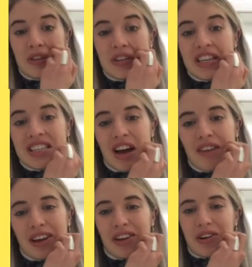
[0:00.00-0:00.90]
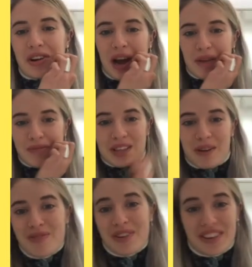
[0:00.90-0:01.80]
you do need to have like a good camera
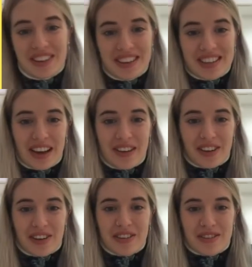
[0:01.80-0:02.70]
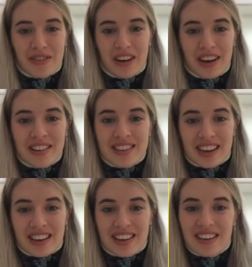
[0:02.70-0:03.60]
setup. You, you need to have like your
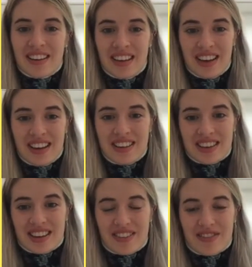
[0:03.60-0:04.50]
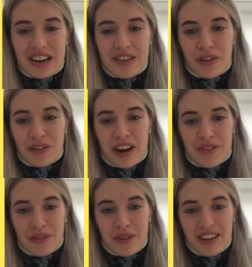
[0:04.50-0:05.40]
lights, like you, to really
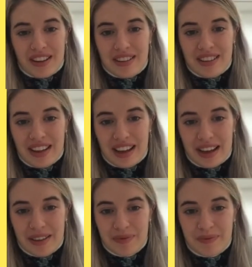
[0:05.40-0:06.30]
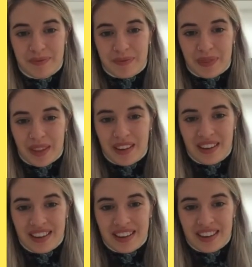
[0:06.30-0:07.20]
photograph it well. Um,
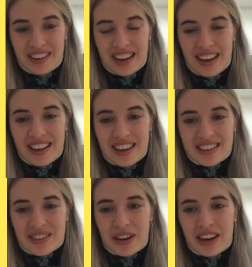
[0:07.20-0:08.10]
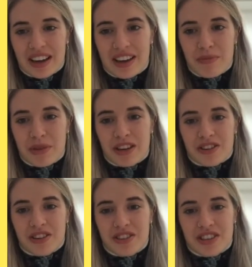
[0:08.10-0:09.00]
yeah, it's kind of like you're
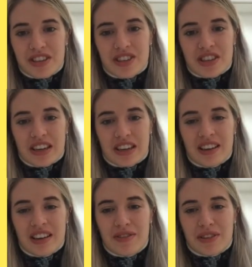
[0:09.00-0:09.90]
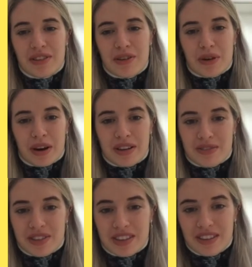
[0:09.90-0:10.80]
being judged digitally, even though your work
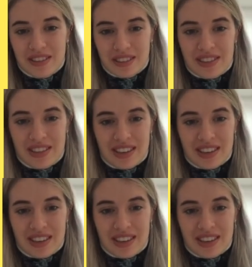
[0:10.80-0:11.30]
is physical.